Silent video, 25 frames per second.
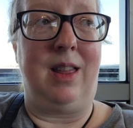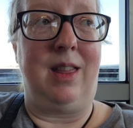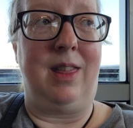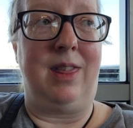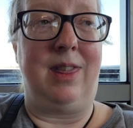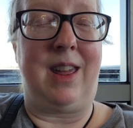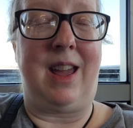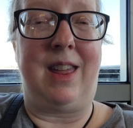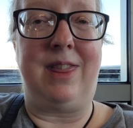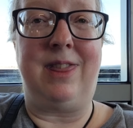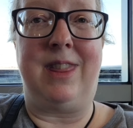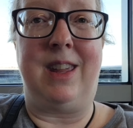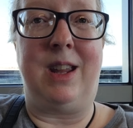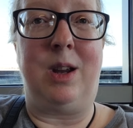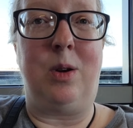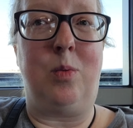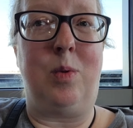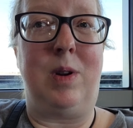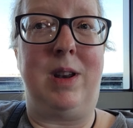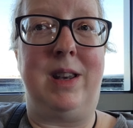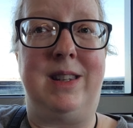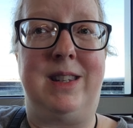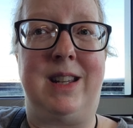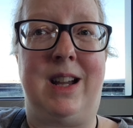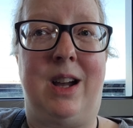That thing
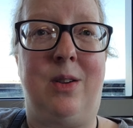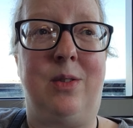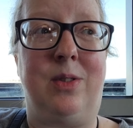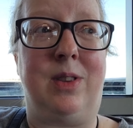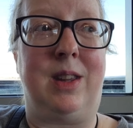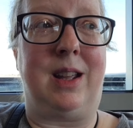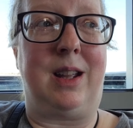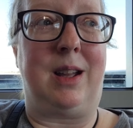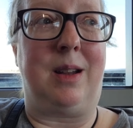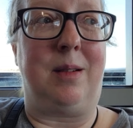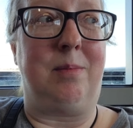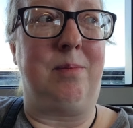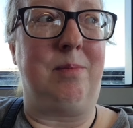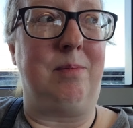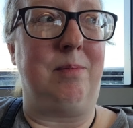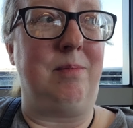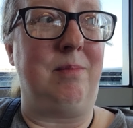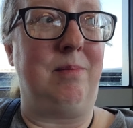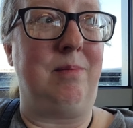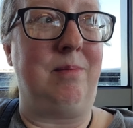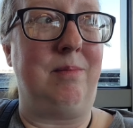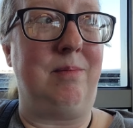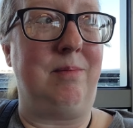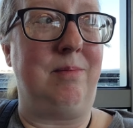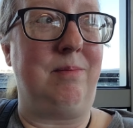went down like a
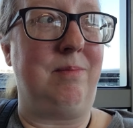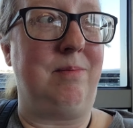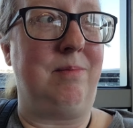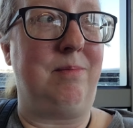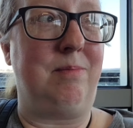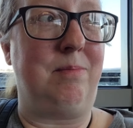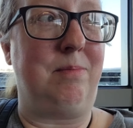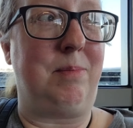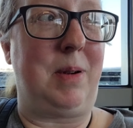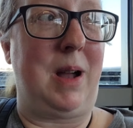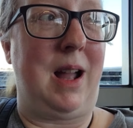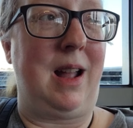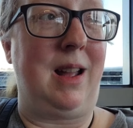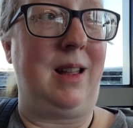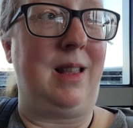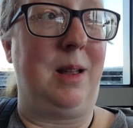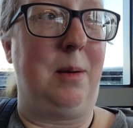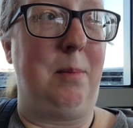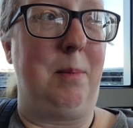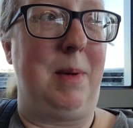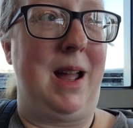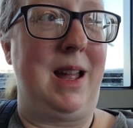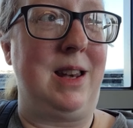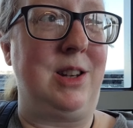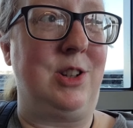pile of
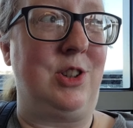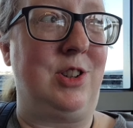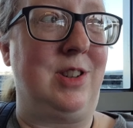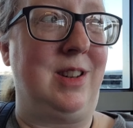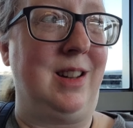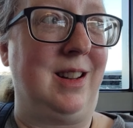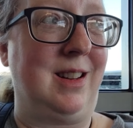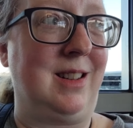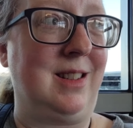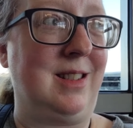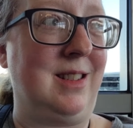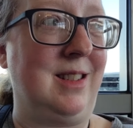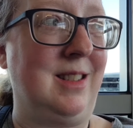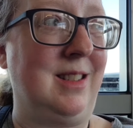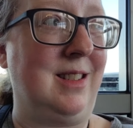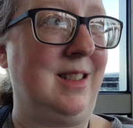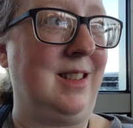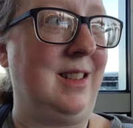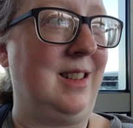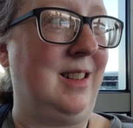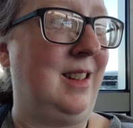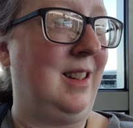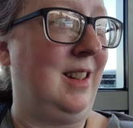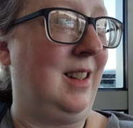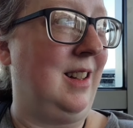matchsticks.
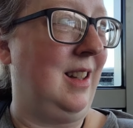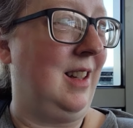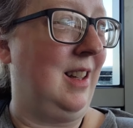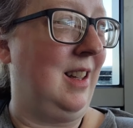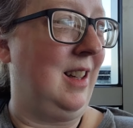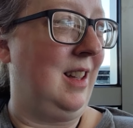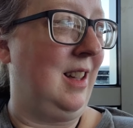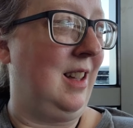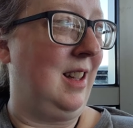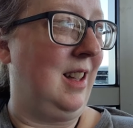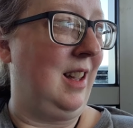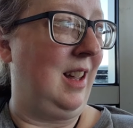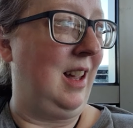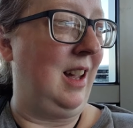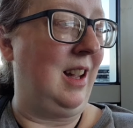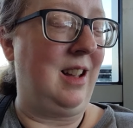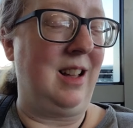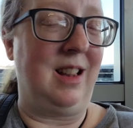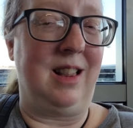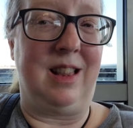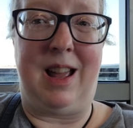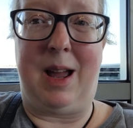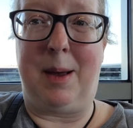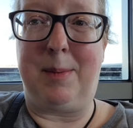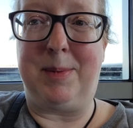It
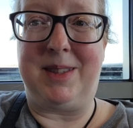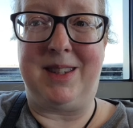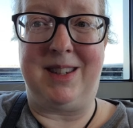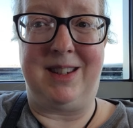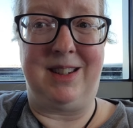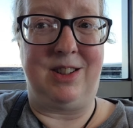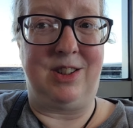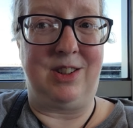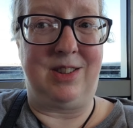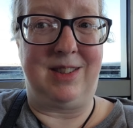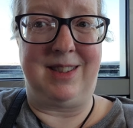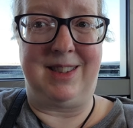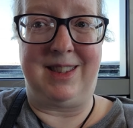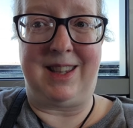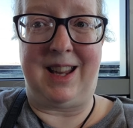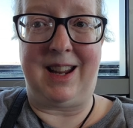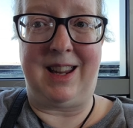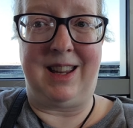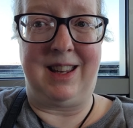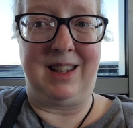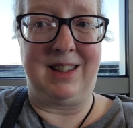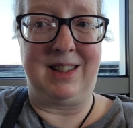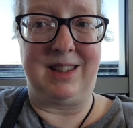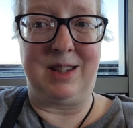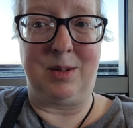collapsed in just
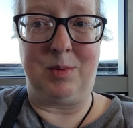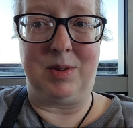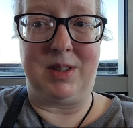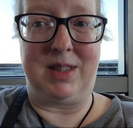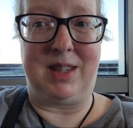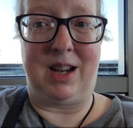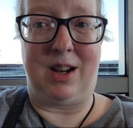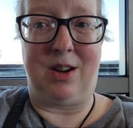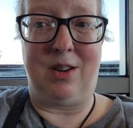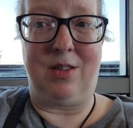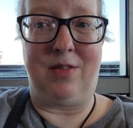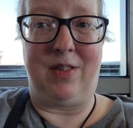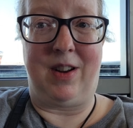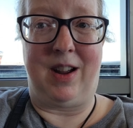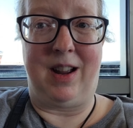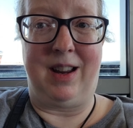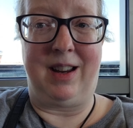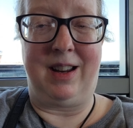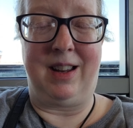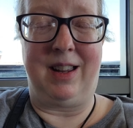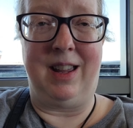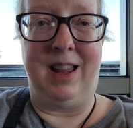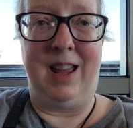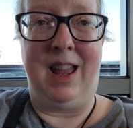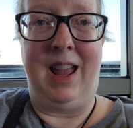seconds. It was terrifying.
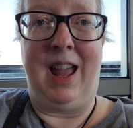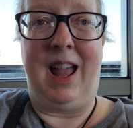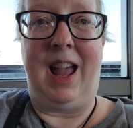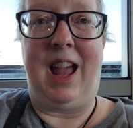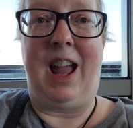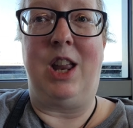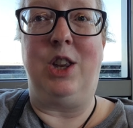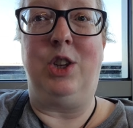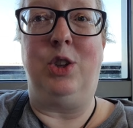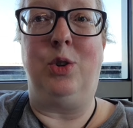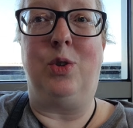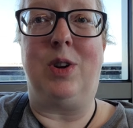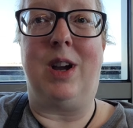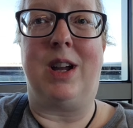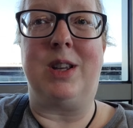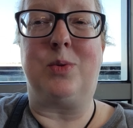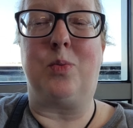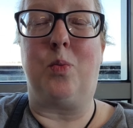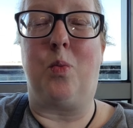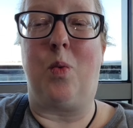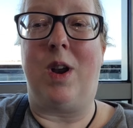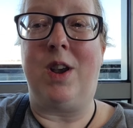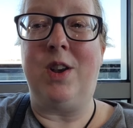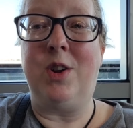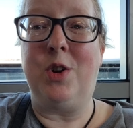And you guys
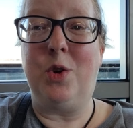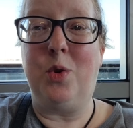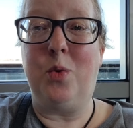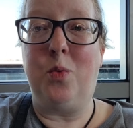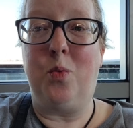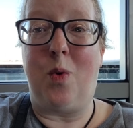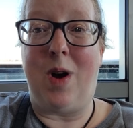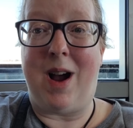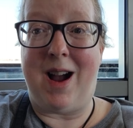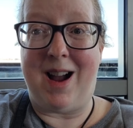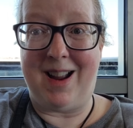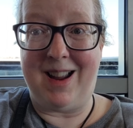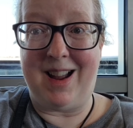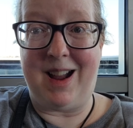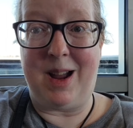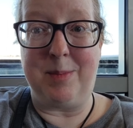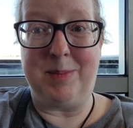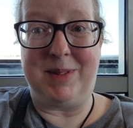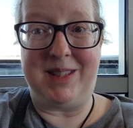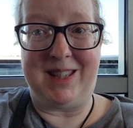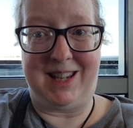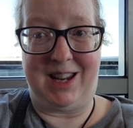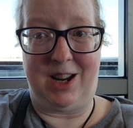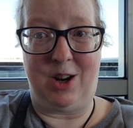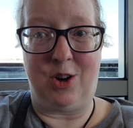wonder why I'm
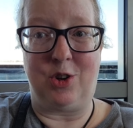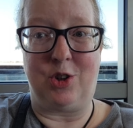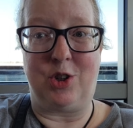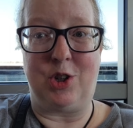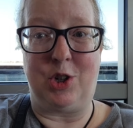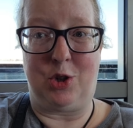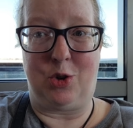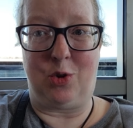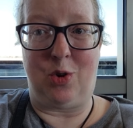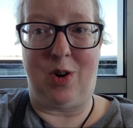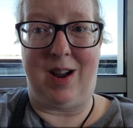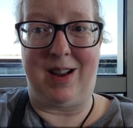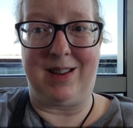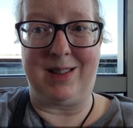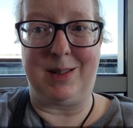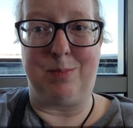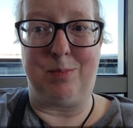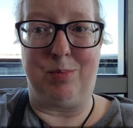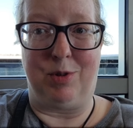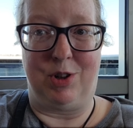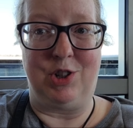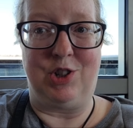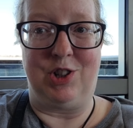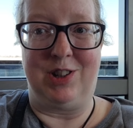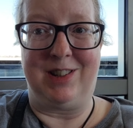scared to cross
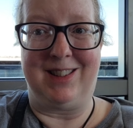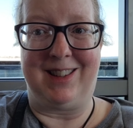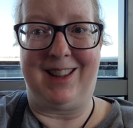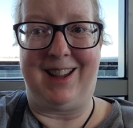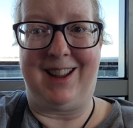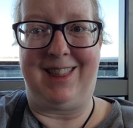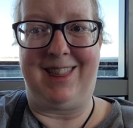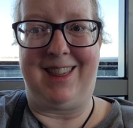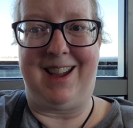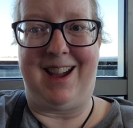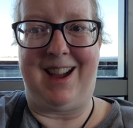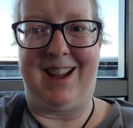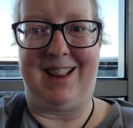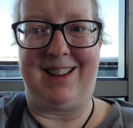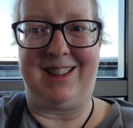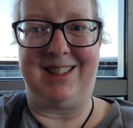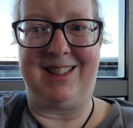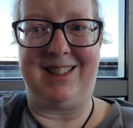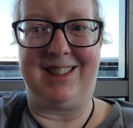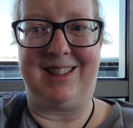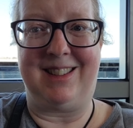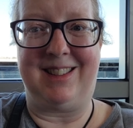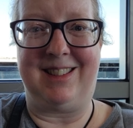bridges like that.